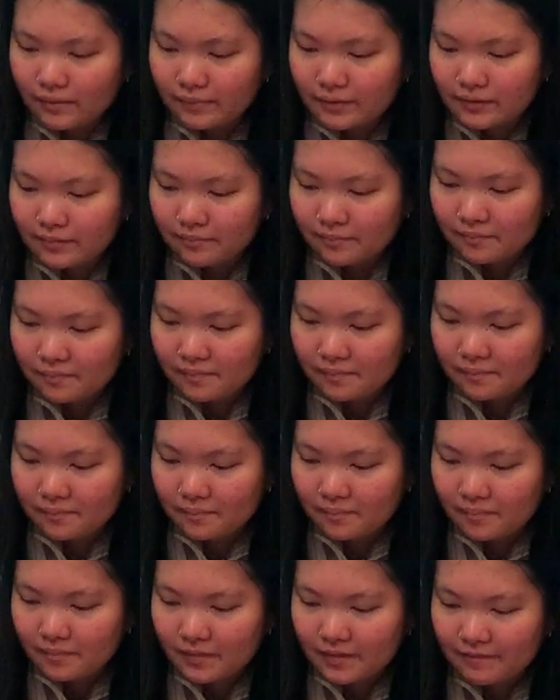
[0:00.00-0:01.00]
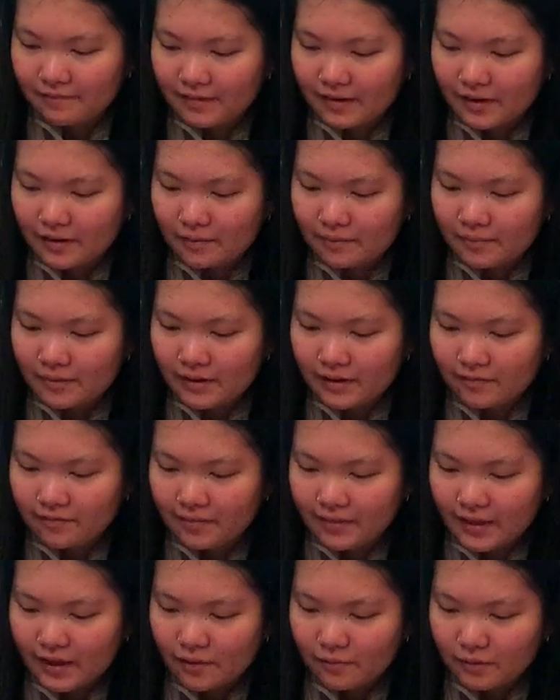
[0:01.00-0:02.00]
with the fam
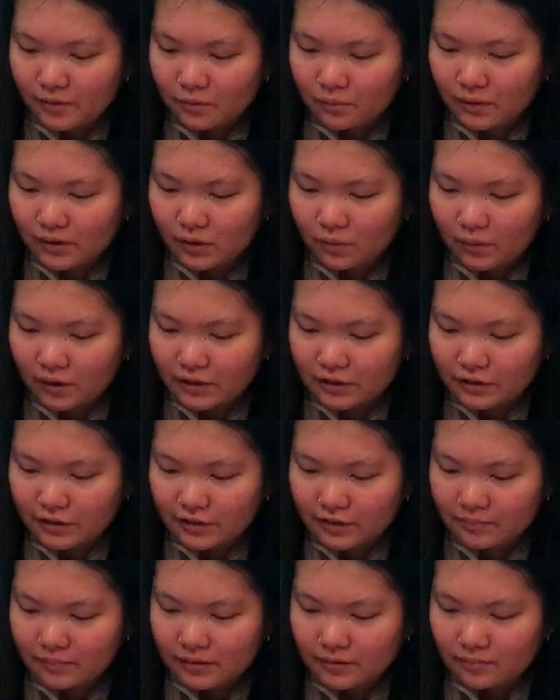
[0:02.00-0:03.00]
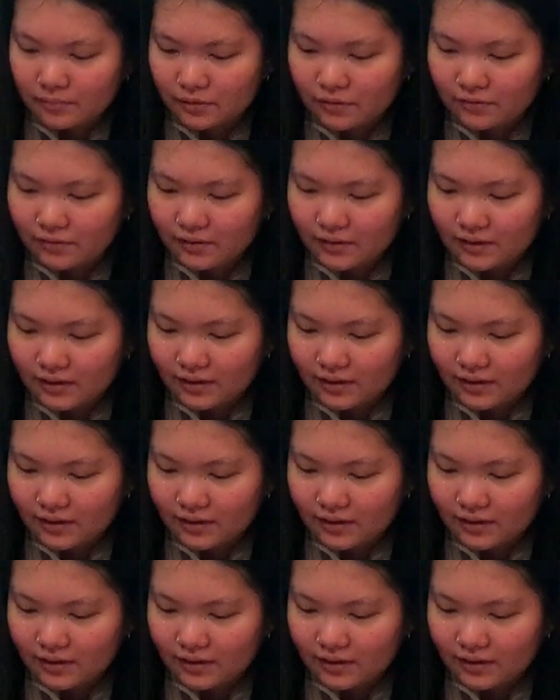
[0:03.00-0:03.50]
if they would want to watch Christmas movies,